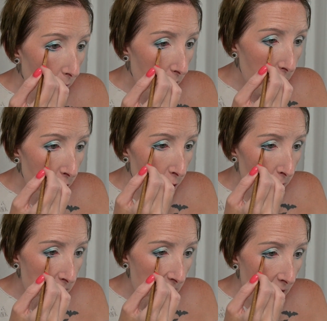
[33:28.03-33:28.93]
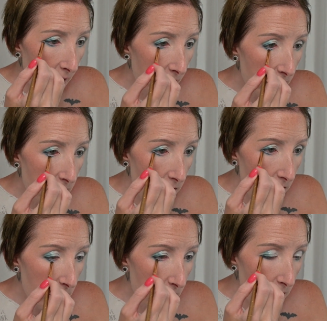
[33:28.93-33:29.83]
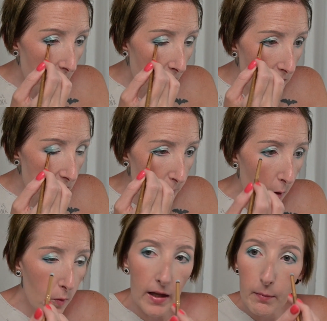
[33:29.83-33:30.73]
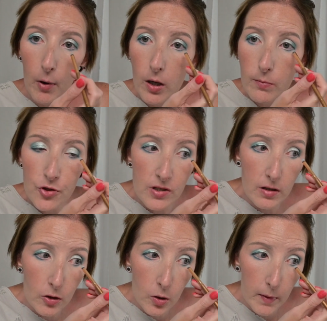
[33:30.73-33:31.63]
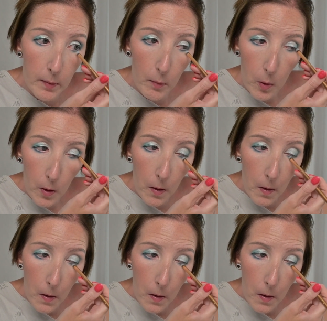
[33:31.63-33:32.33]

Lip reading: use that to kind of smoke that bottom just a little bit more.